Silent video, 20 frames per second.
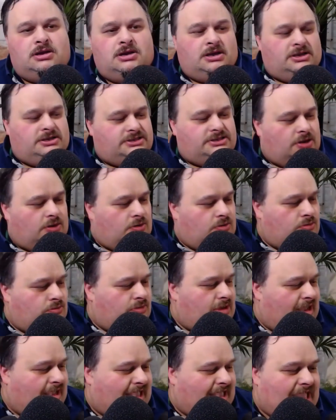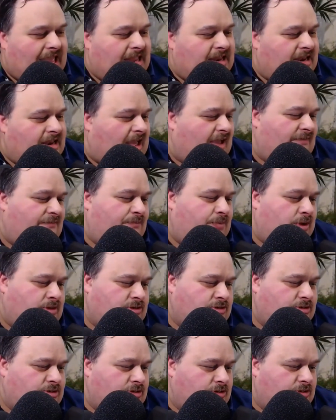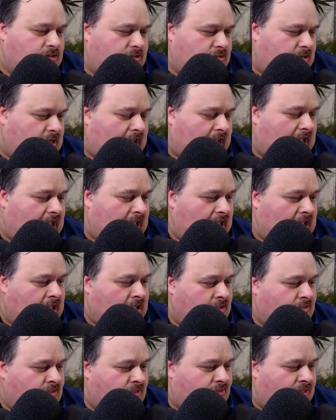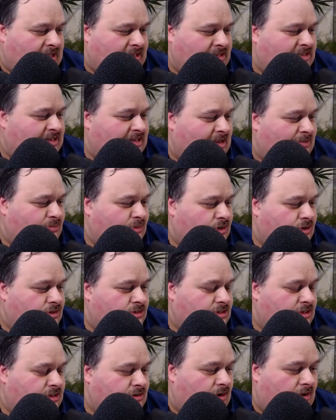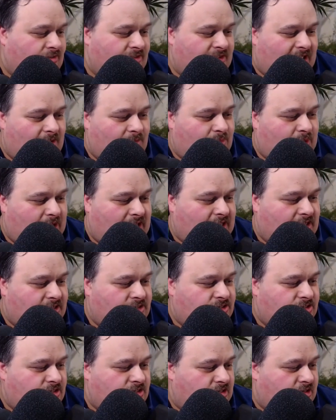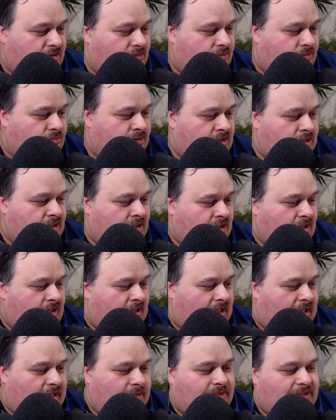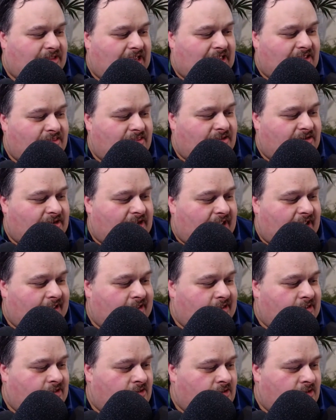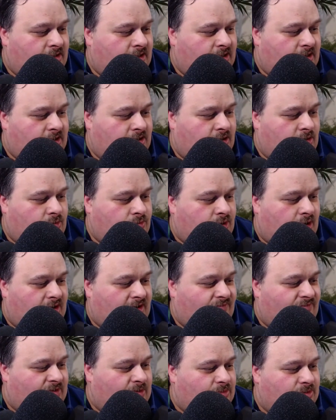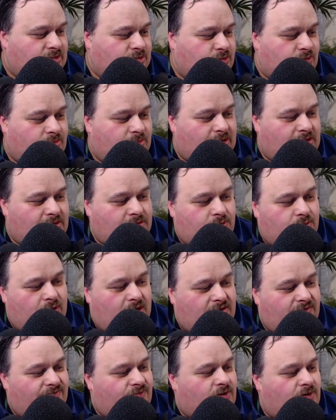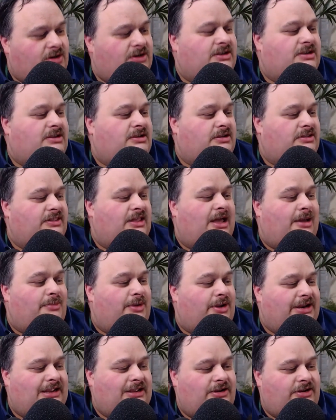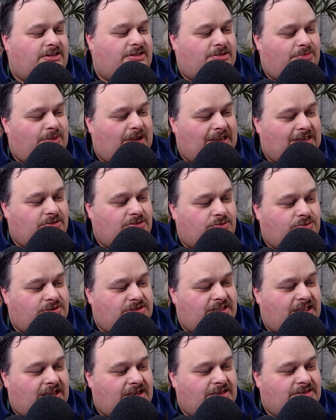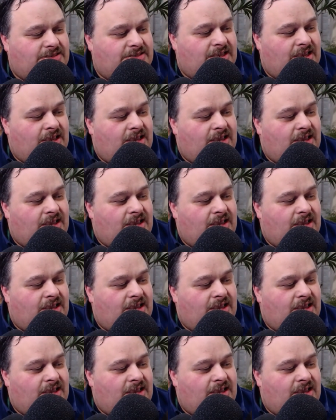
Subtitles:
So again, I've put the things that I'm using on that page. You know, at the end of the day, you know, not everyone's going to be able to go out and fork that money out to buy those things,